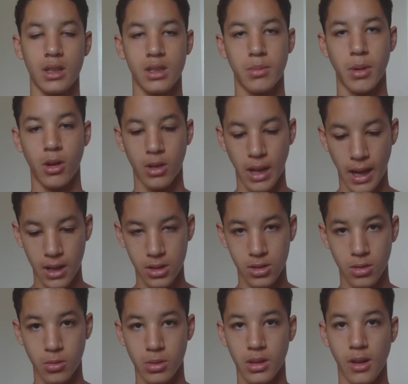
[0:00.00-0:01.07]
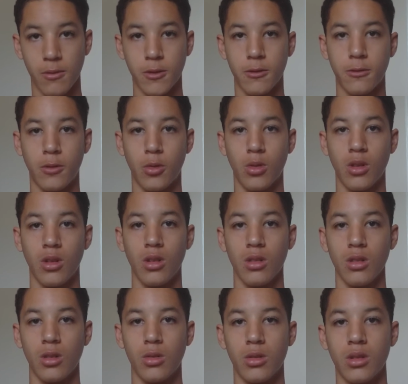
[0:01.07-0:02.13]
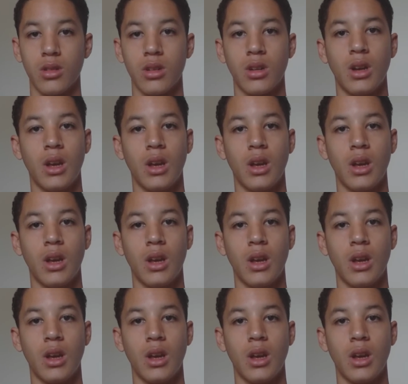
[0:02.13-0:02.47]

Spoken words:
a Spellcaster with level 4 or lower